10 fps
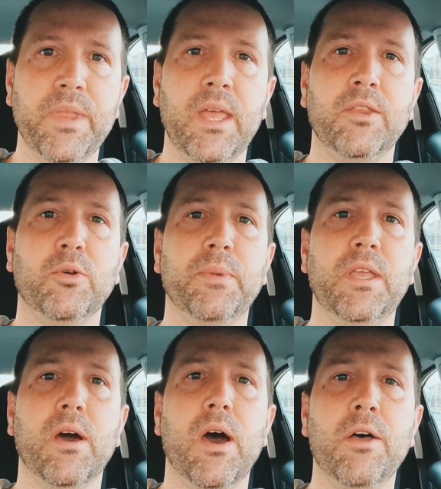and there will
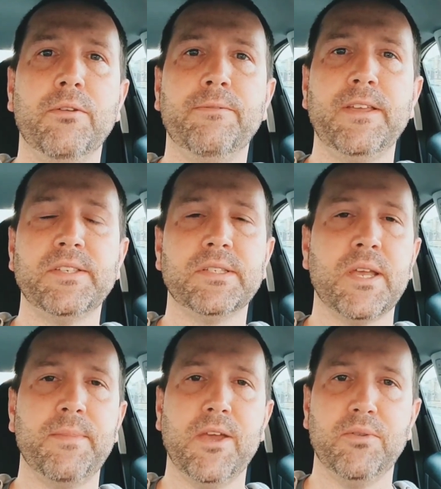be other phases
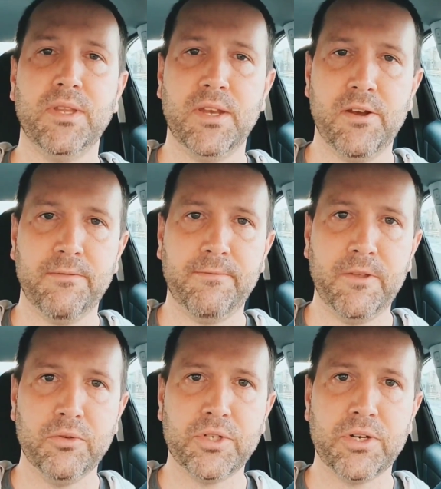coming out in the near
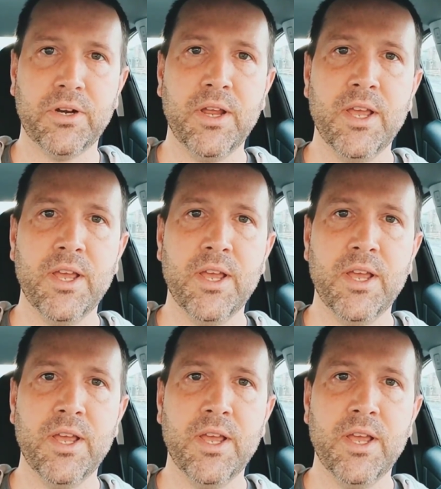future